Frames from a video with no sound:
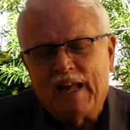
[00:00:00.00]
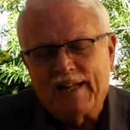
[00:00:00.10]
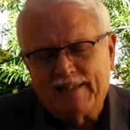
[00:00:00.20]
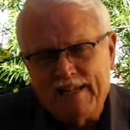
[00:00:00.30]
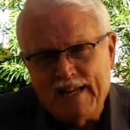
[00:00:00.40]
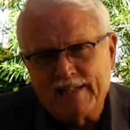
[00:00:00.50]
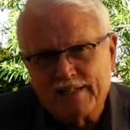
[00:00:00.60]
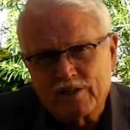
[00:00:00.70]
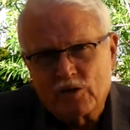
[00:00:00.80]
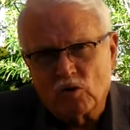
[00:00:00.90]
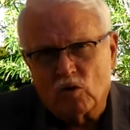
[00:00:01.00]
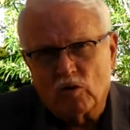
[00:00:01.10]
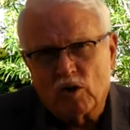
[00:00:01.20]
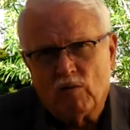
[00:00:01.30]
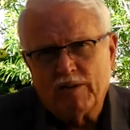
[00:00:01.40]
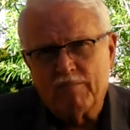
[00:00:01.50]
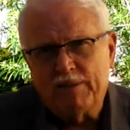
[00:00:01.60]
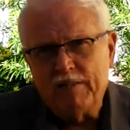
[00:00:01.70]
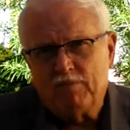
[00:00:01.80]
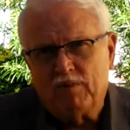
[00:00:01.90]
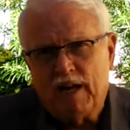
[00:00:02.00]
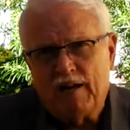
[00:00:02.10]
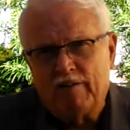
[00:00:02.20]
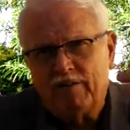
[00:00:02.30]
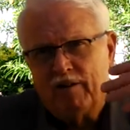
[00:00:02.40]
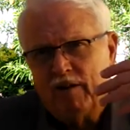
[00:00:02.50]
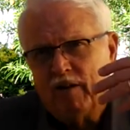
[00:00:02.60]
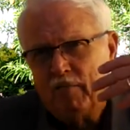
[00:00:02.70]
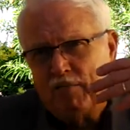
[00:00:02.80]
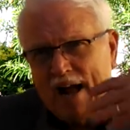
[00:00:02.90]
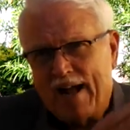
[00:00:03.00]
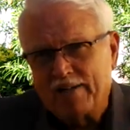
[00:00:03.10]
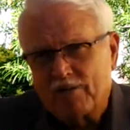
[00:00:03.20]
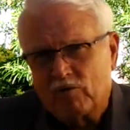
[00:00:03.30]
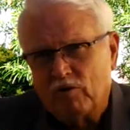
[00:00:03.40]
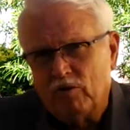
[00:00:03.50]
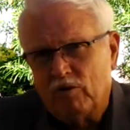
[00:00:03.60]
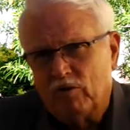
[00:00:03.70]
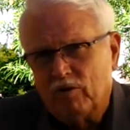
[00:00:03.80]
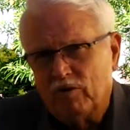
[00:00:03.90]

At the end of the story, when the people have passed through